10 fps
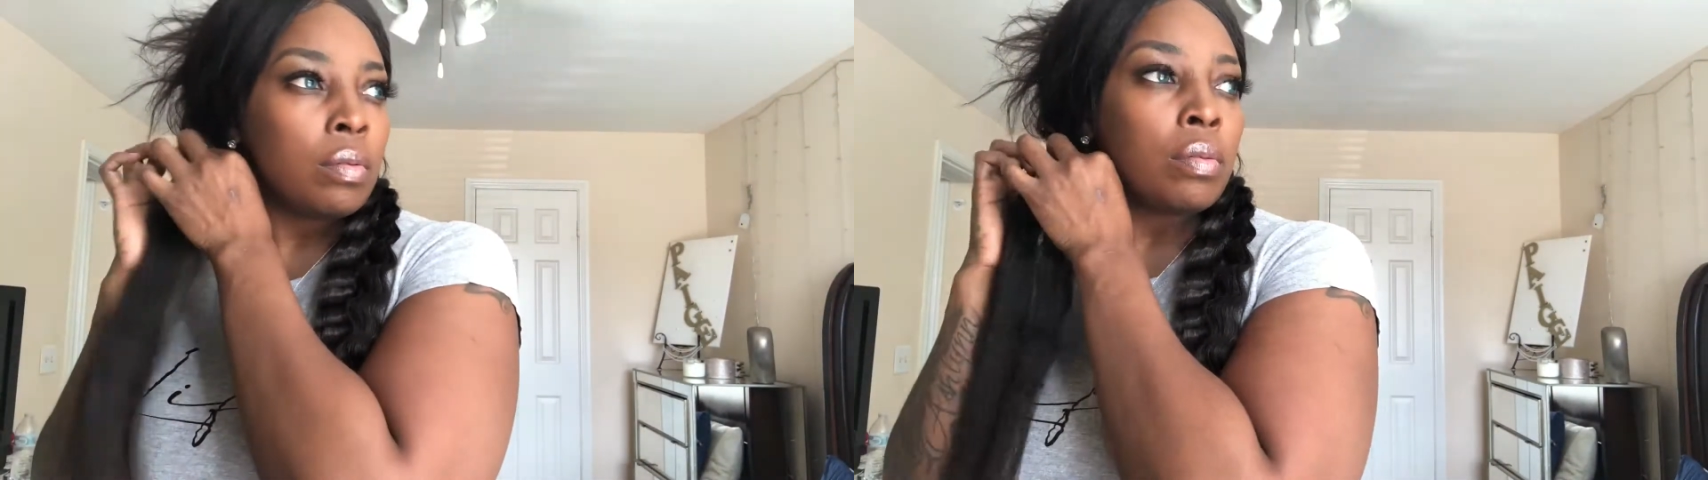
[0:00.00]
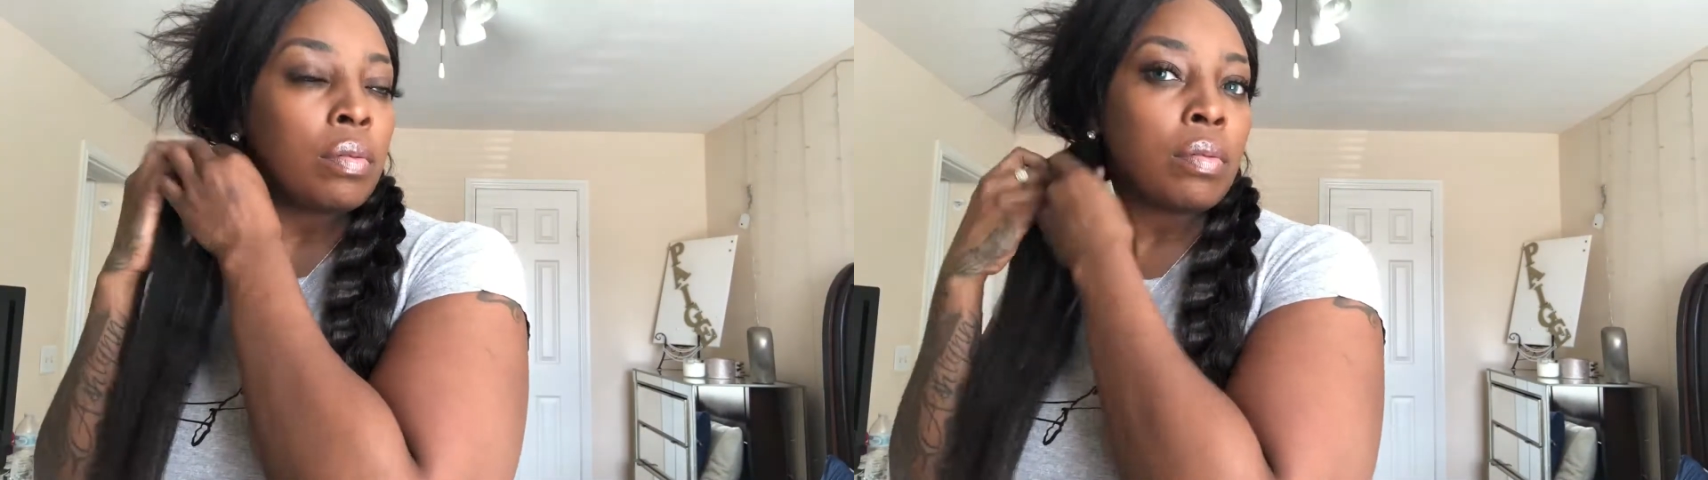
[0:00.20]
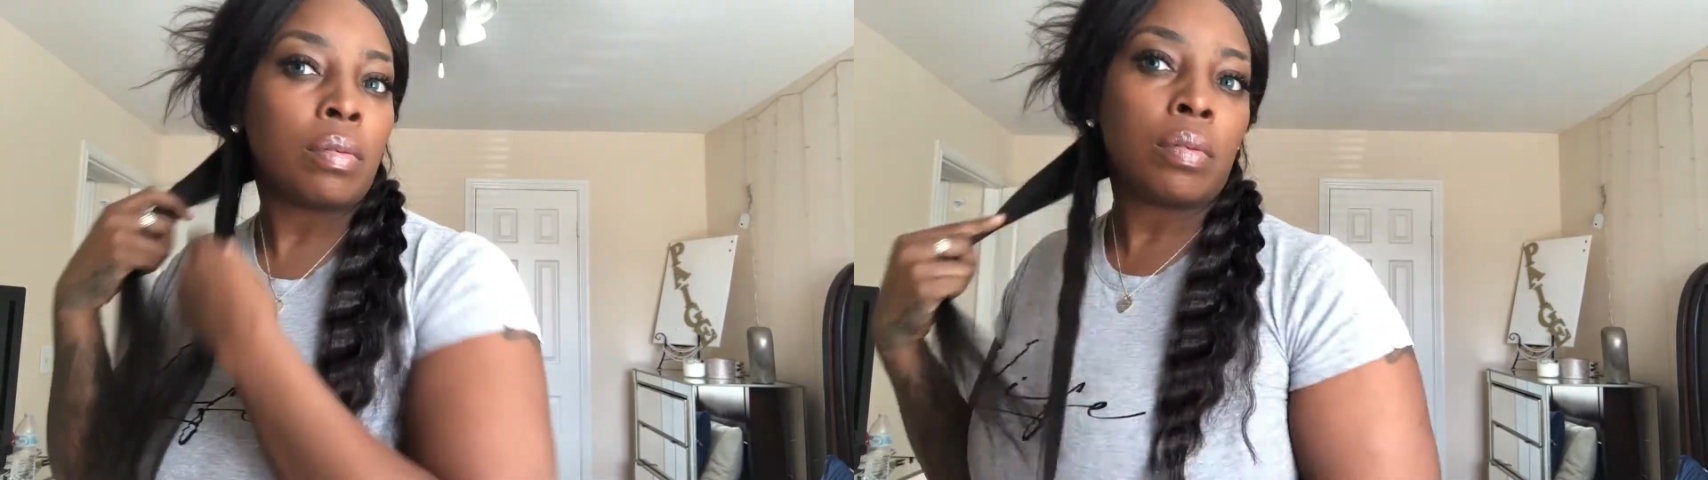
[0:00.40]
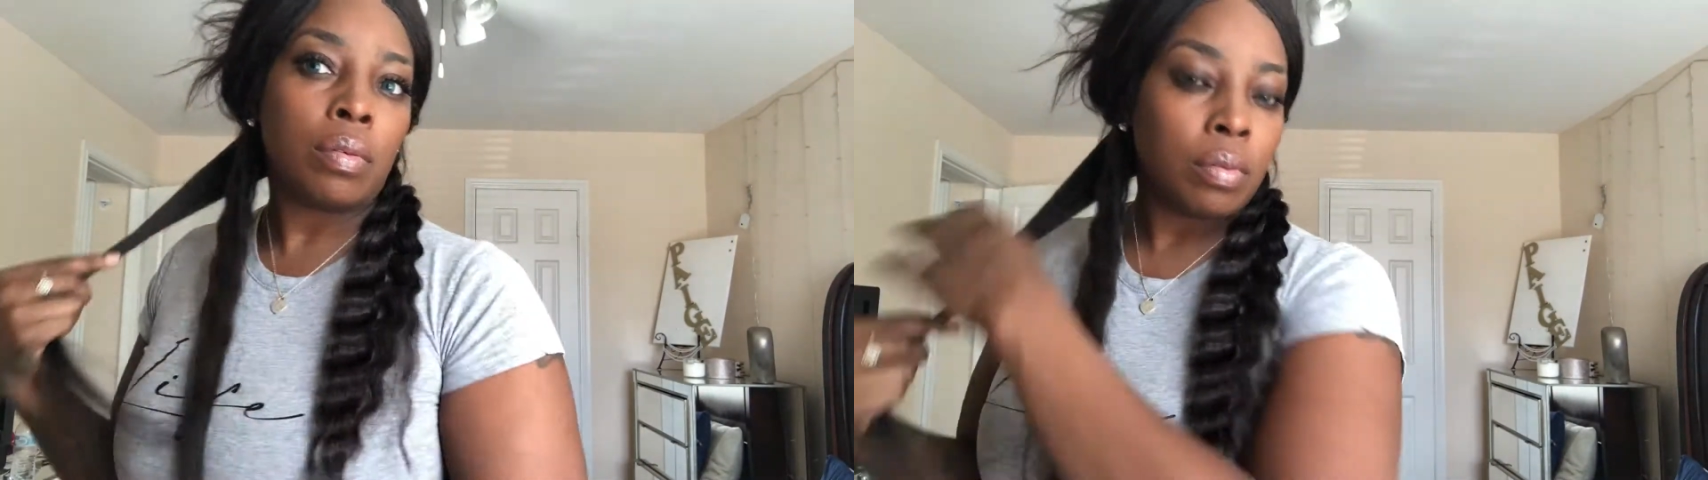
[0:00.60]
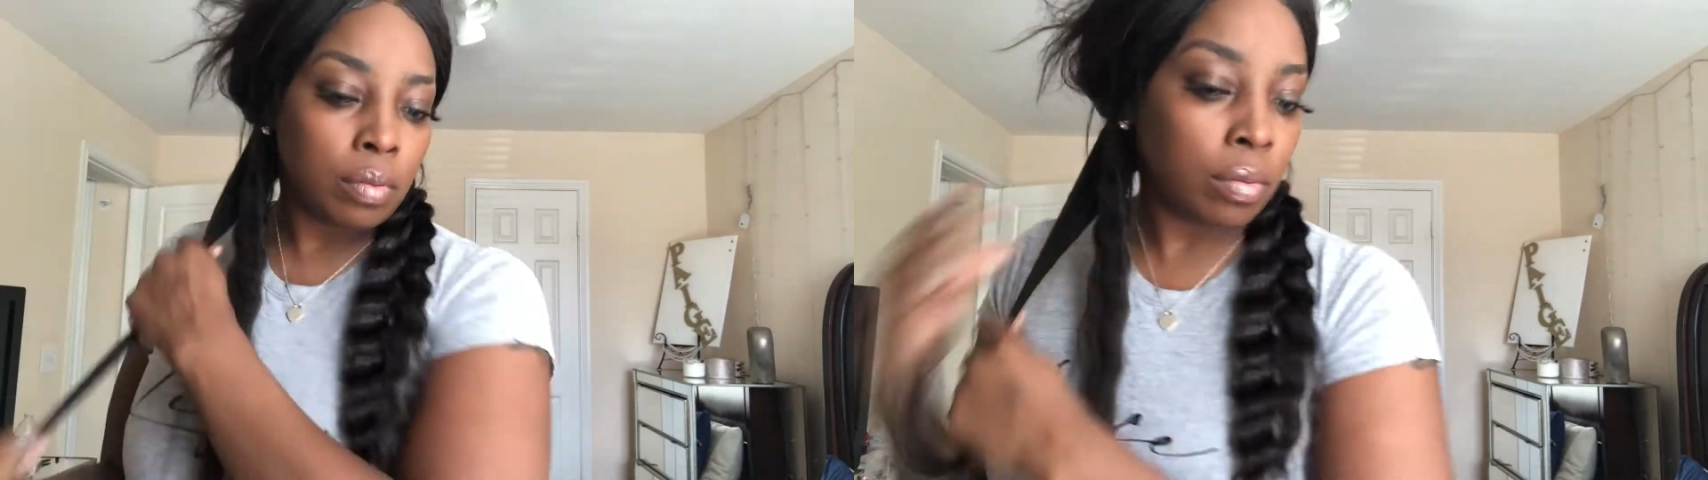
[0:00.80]
It's me,
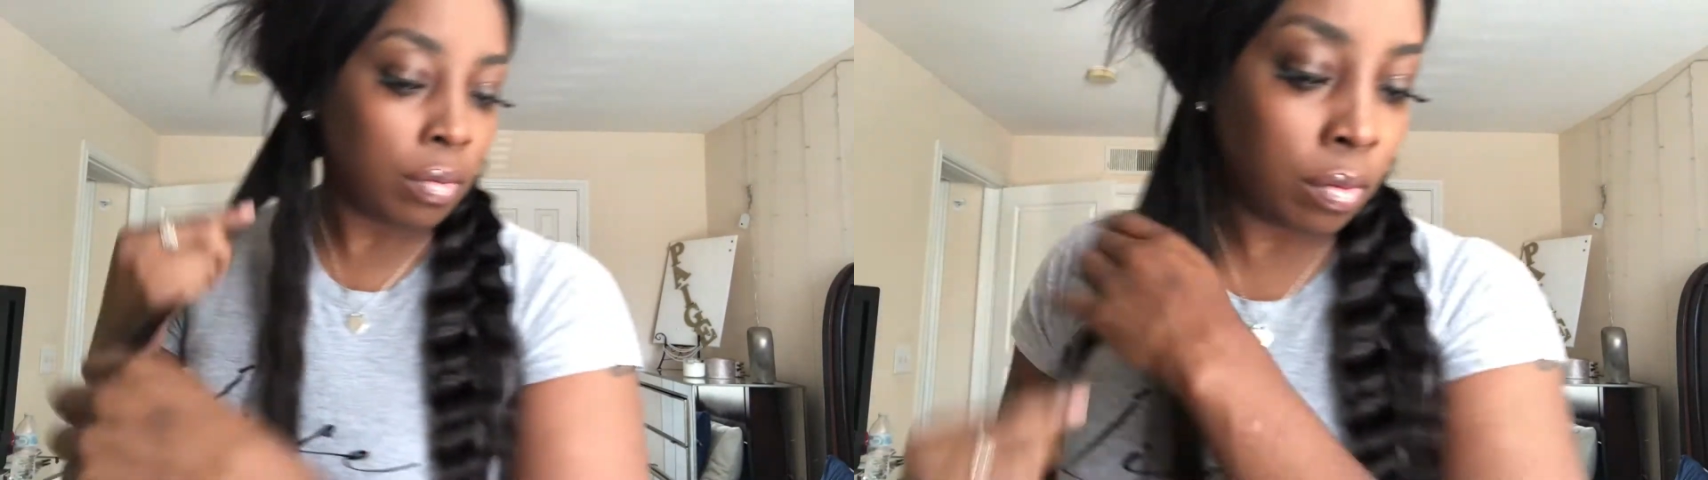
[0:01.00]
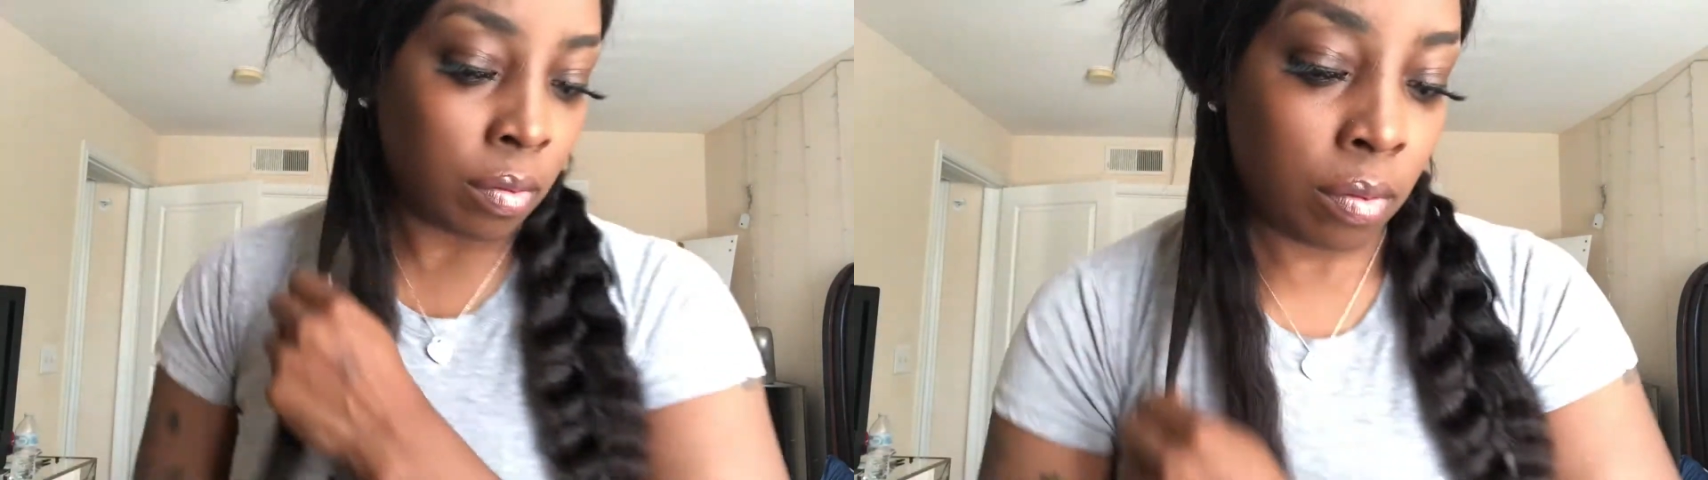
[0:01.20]
Crystal, and I'm